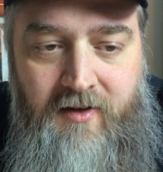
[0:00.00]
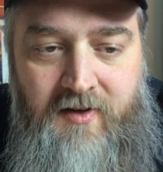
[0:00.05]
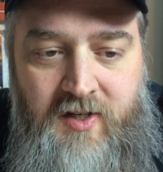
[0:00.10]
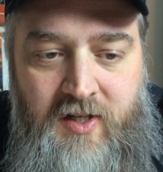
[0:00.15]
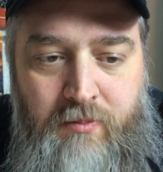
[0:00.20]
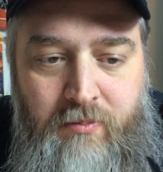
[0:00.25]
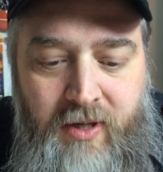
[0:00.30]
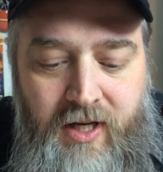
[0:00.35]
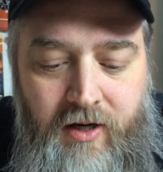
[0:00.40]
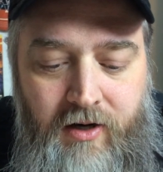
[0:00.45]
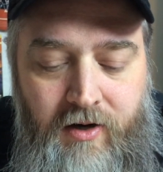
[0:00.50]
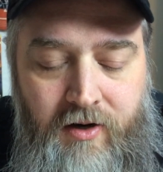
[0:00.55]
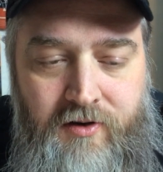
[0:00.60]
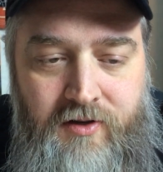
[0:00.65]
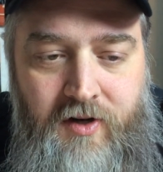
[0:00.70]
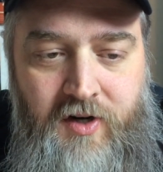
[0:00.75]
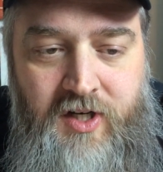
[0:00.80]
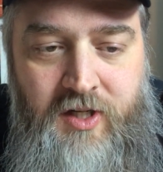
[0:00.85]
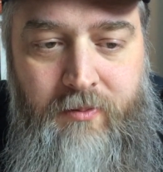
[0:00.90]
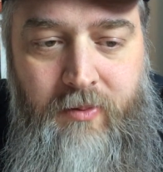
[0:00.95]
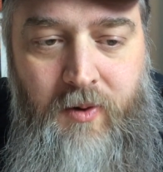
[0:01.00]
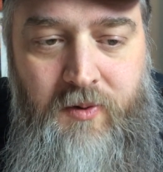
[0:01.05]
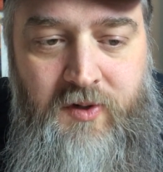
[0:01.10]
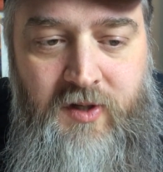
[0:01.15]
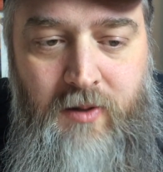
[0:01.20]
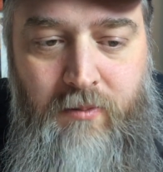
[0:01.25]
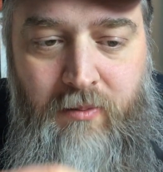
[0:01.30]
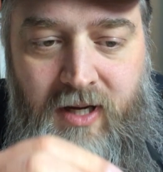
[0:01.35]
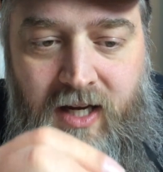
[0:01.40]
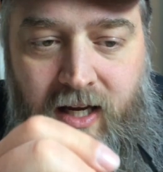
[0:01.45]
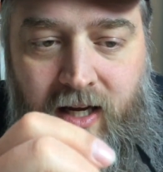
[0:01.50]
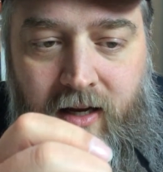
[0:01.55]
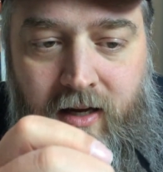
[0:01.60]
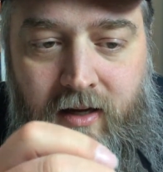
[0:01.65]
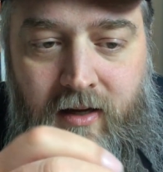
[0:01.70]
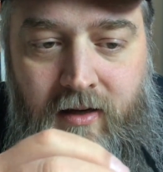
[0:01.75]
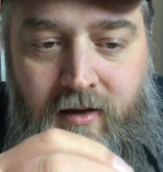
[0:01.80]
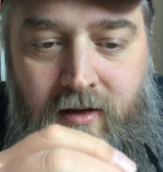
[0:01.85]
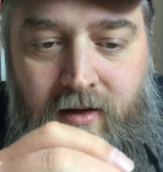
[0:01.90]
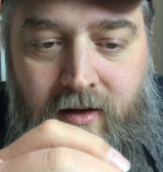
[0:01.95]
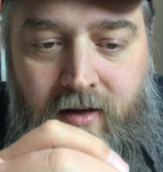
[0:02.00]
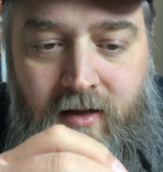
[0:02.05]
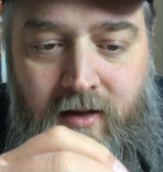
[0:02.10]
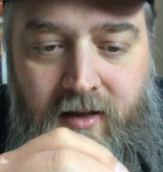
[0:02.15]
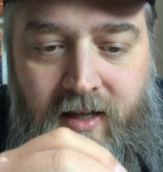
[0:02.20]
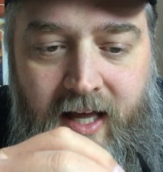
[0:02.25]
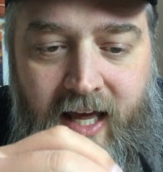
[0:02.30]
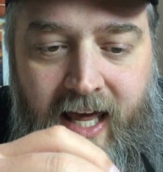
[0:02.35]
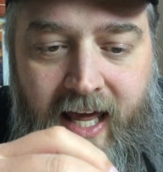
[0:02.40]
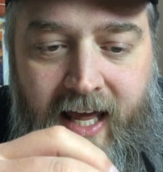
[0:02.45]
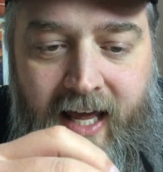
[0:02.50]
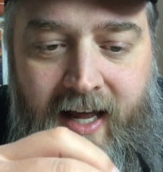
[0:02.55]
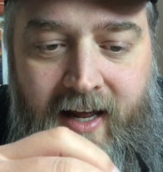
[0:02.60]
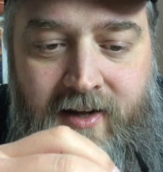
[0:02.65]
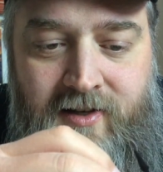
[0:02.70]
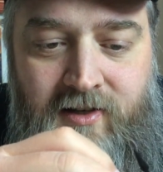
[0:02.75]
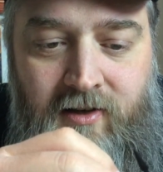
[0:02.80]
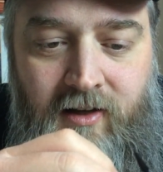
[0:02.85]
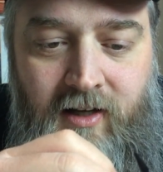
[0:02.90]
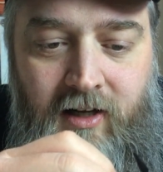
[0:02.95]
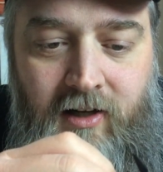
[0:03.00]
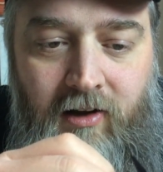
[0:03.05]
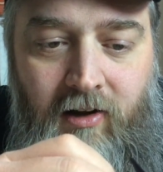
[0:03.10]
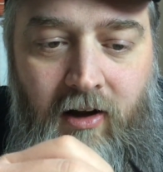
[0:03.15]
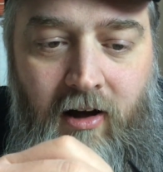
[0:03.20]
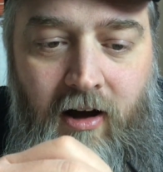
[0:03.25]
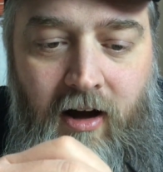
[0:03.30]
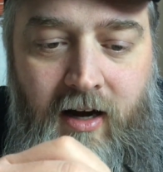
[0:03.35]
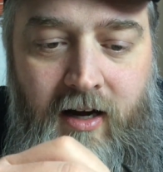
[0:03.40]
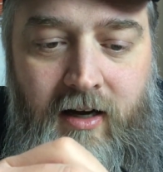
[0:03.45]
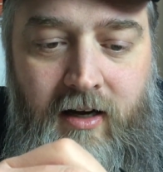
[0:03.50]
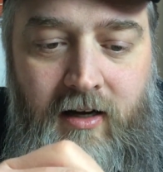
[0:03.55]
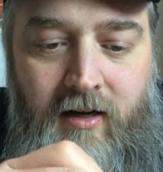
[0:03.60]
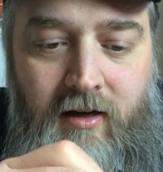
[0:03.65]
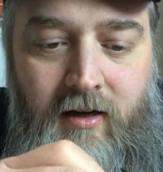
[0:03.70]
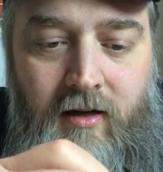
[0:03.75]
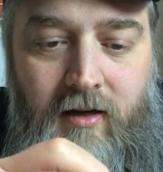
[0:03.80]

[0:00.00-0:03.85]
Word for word: the spears are supposed to be the hands on the clock.